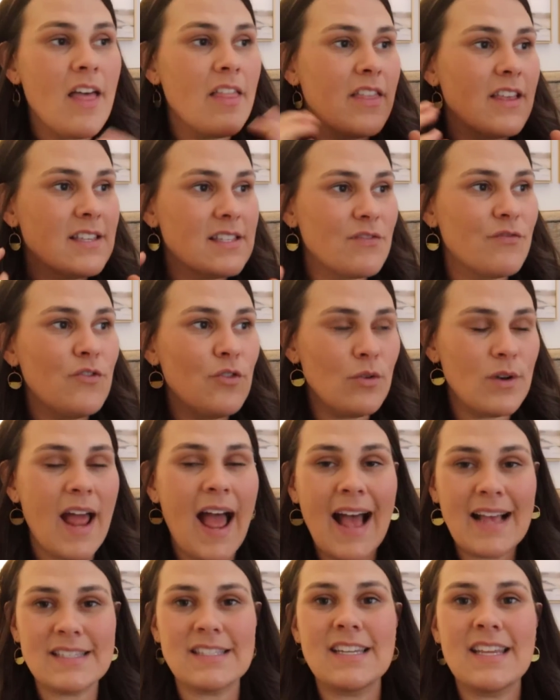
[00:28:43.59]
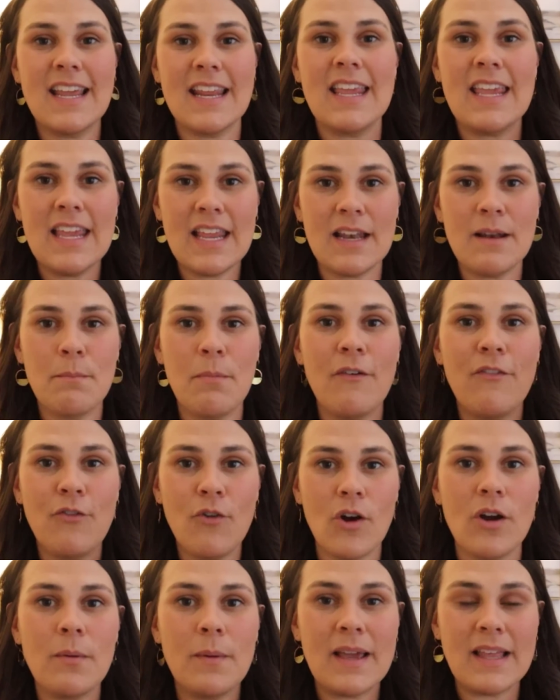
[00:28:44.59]
This food has to get eaten
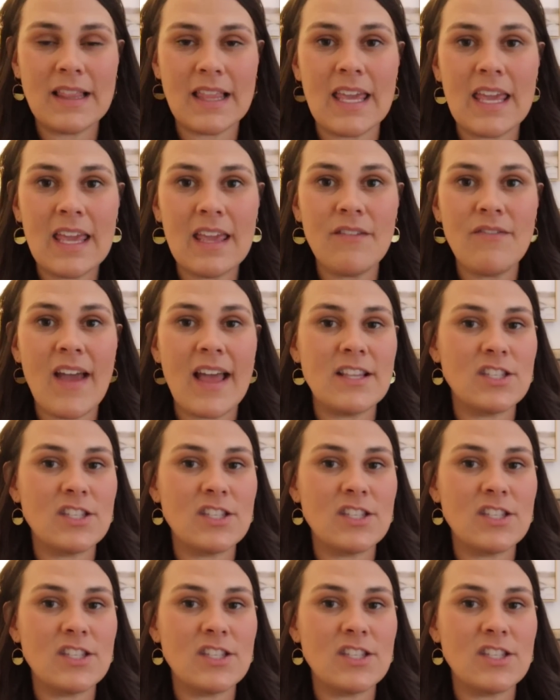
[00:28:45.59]
before we leave.